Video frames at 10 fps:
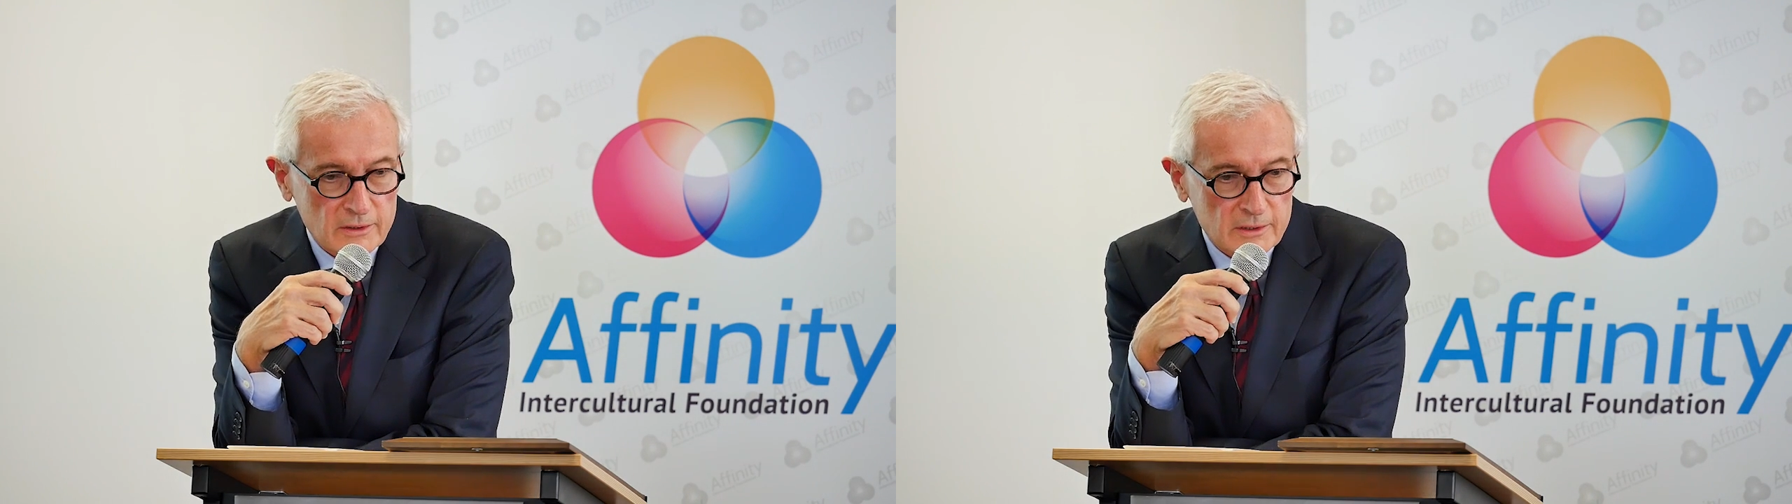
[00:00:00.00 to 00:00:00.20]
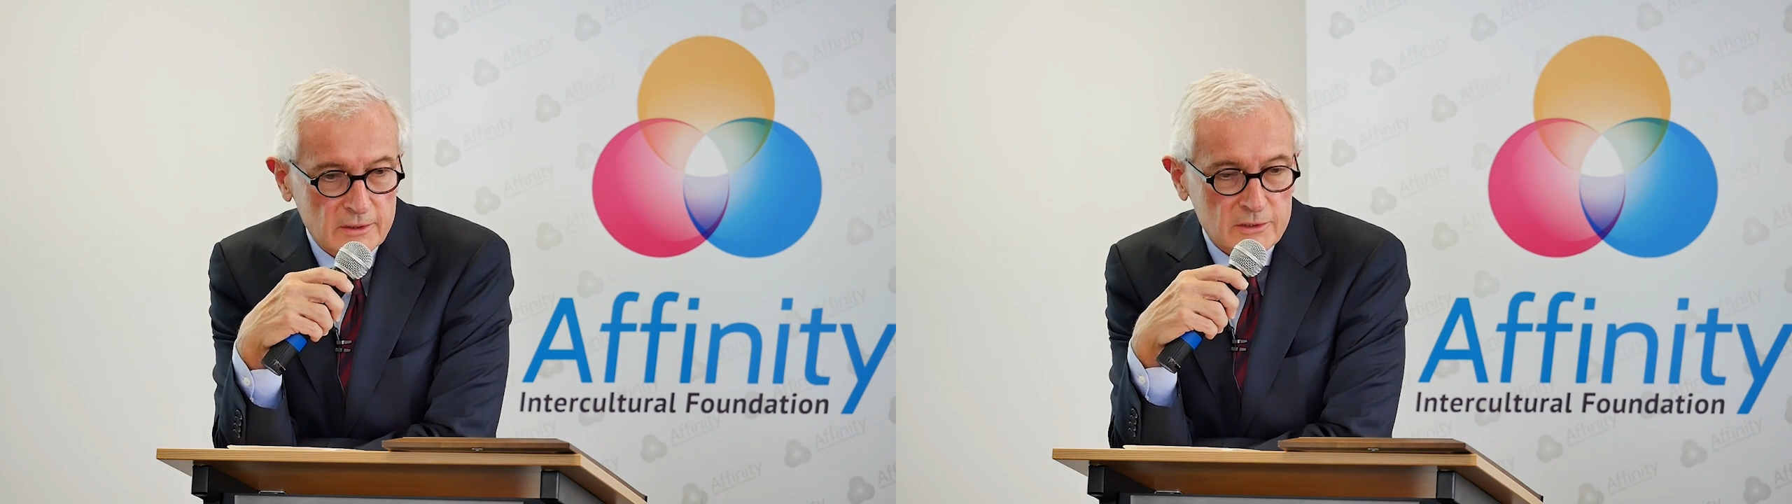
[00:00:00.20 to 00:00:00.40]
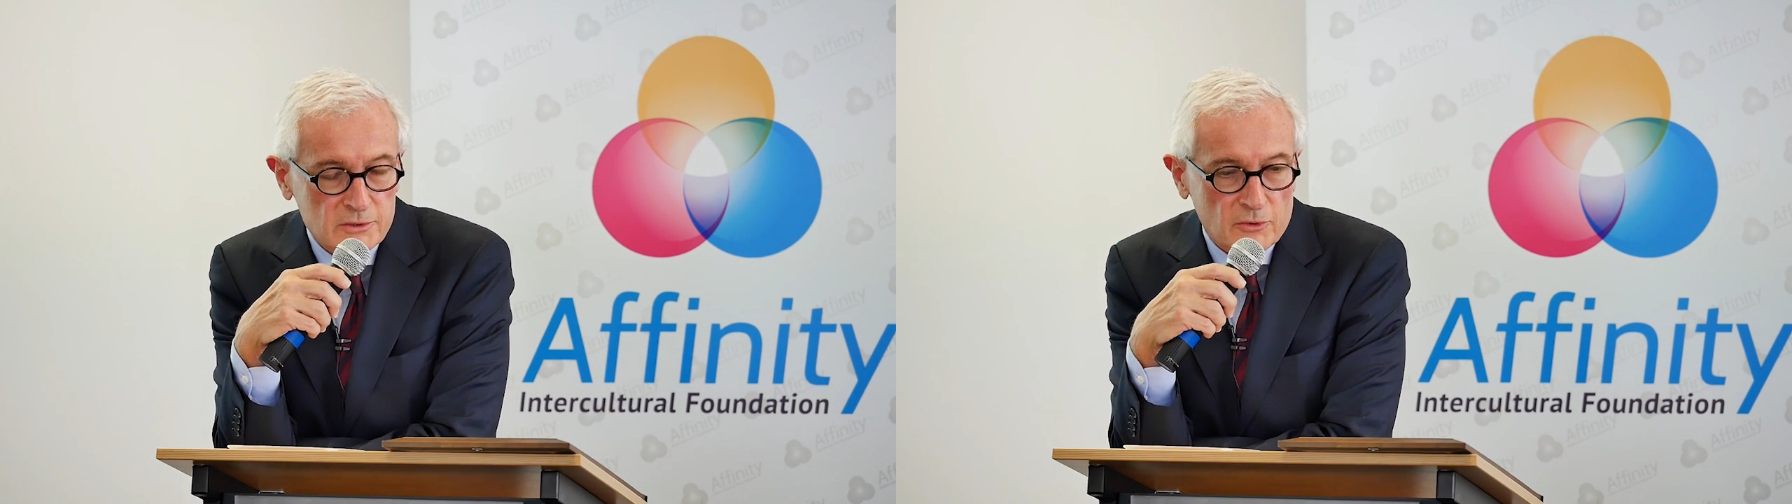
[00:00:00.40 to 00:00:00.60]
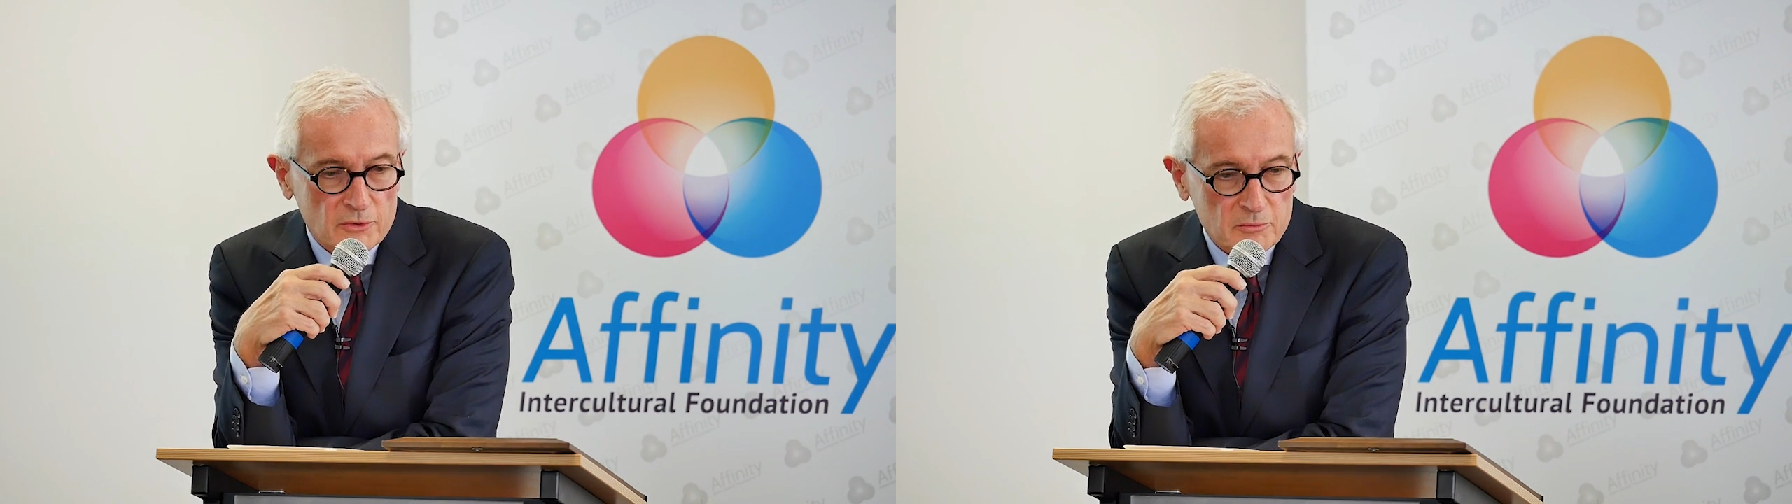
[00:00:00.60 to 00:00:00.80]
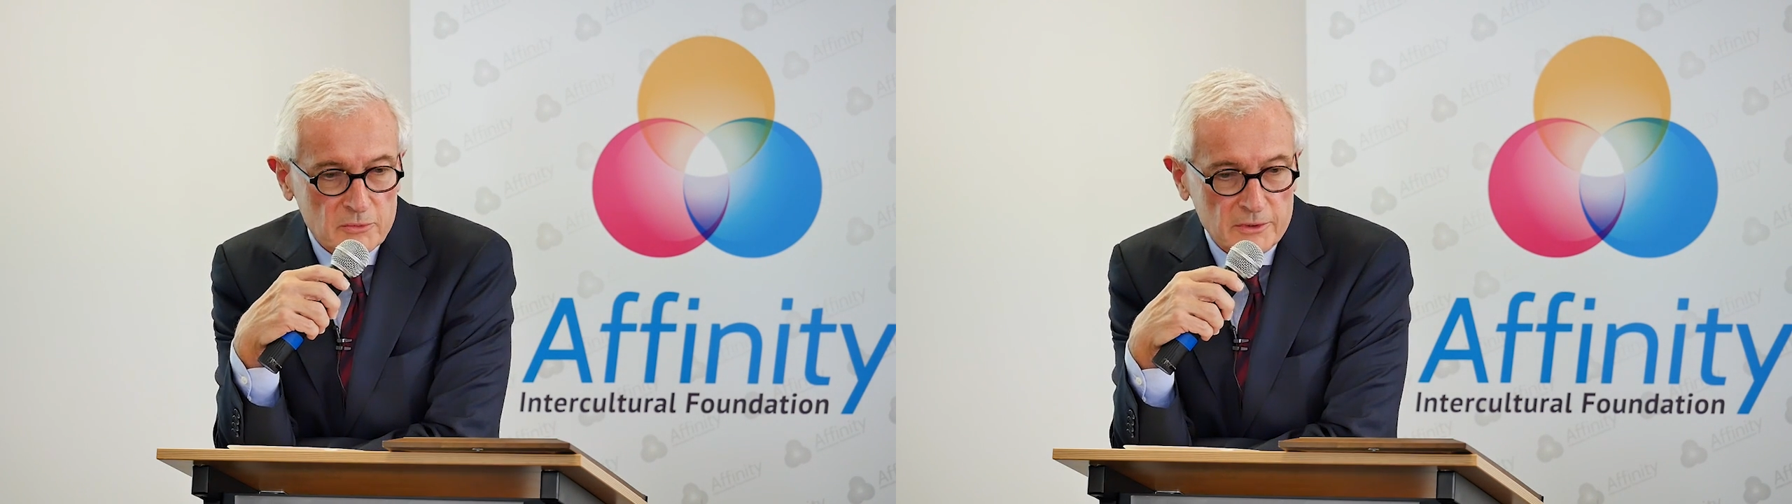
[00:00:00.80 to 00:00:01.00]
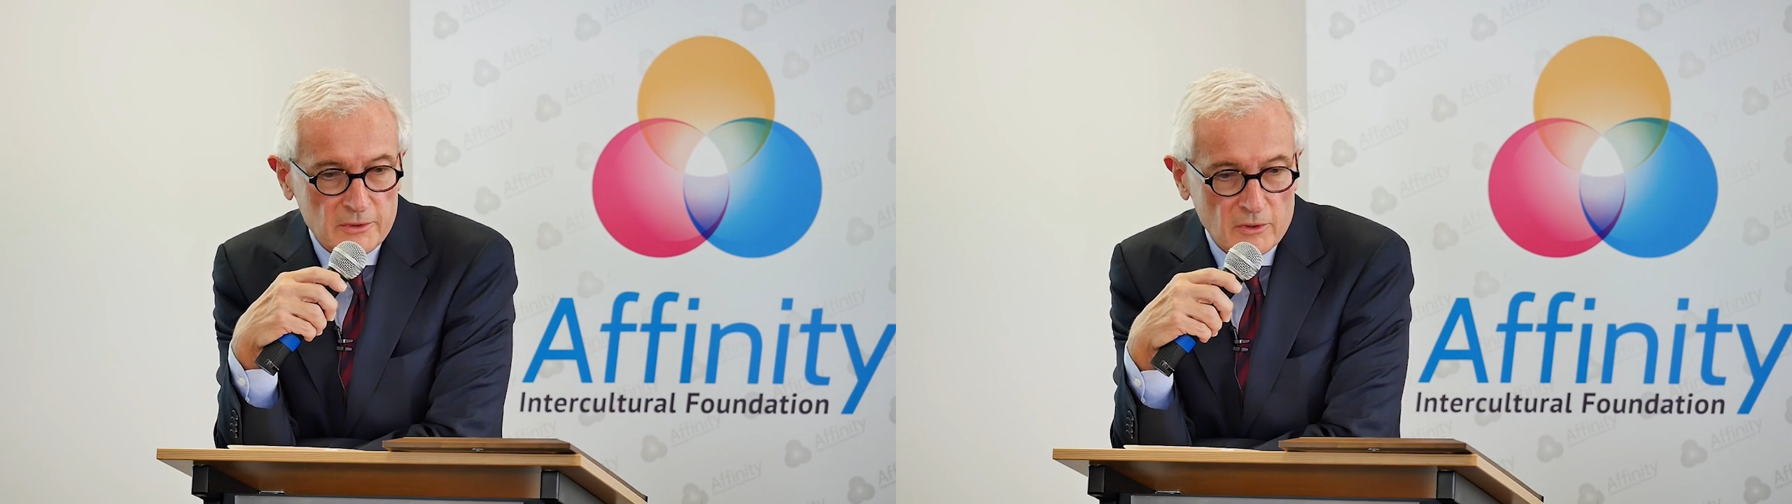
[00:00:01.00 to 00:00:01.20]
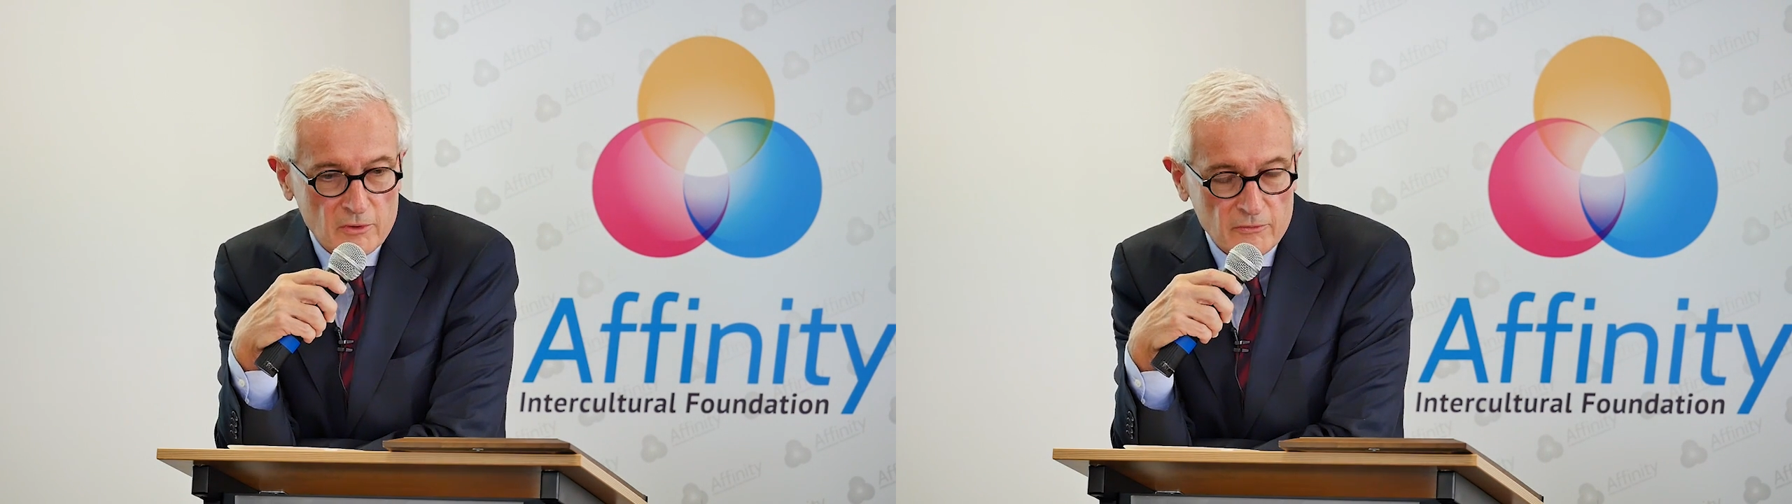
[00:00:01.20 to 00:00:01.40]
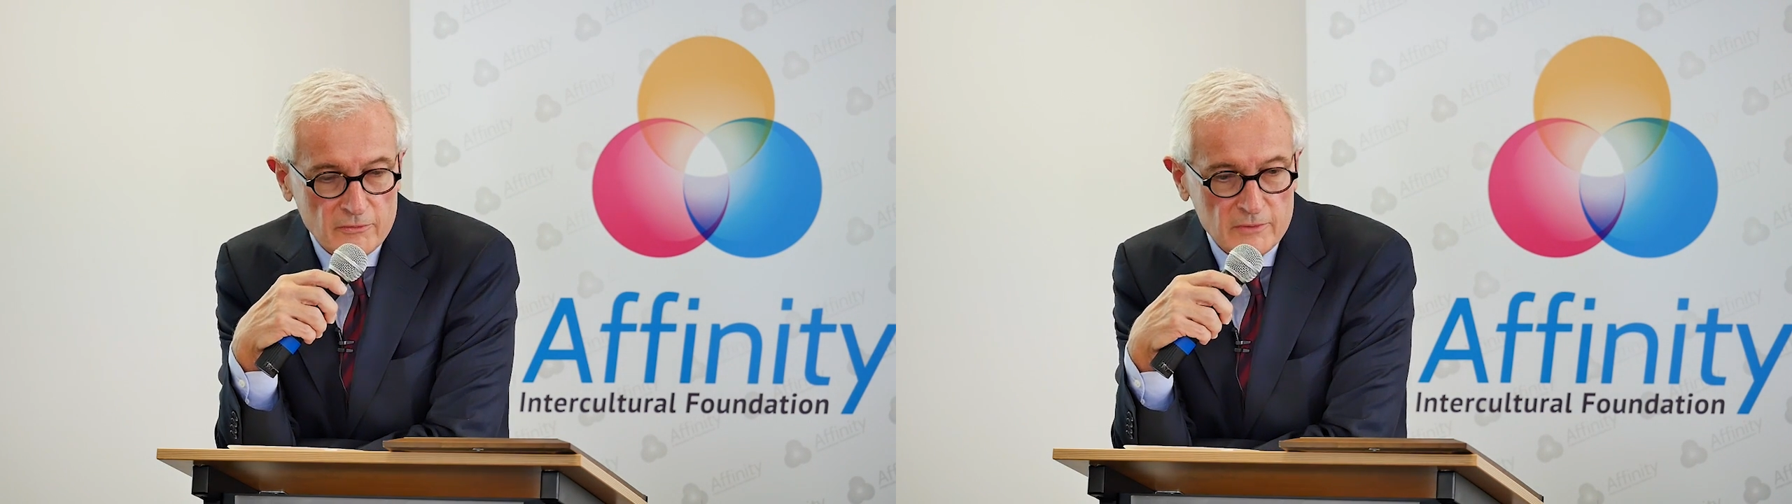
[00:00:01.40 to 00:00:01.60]
that does not admit
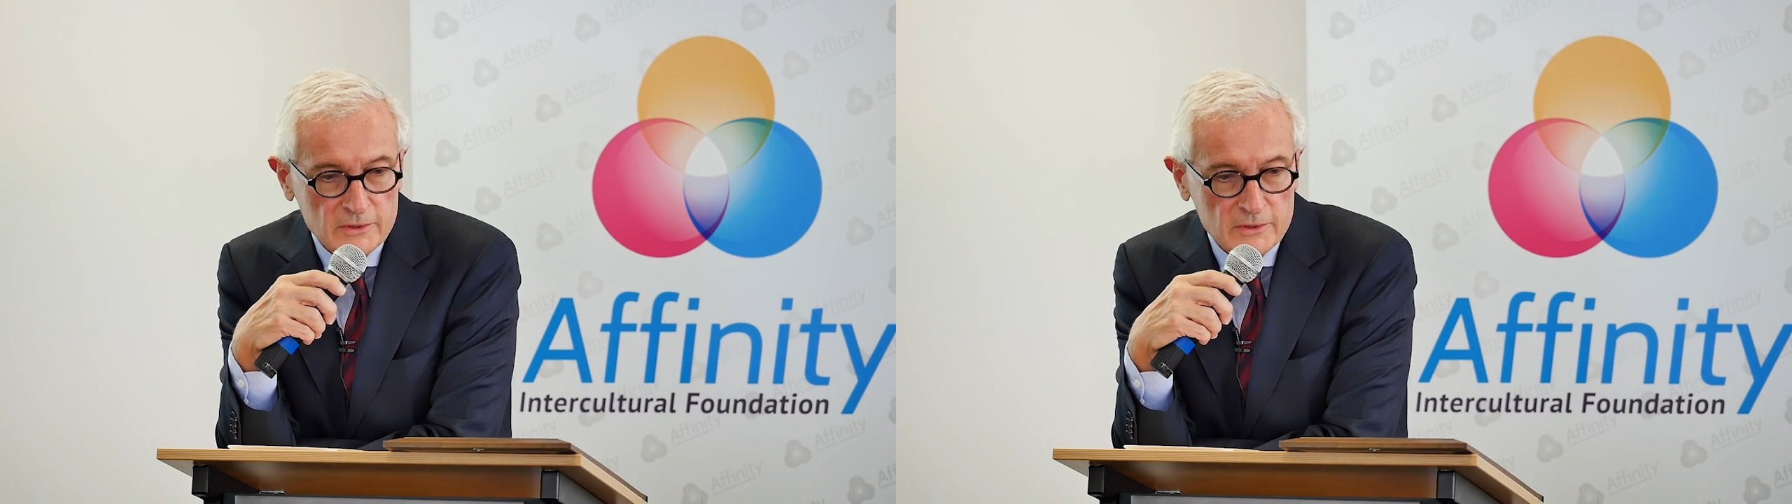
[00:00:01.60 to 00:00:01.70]
of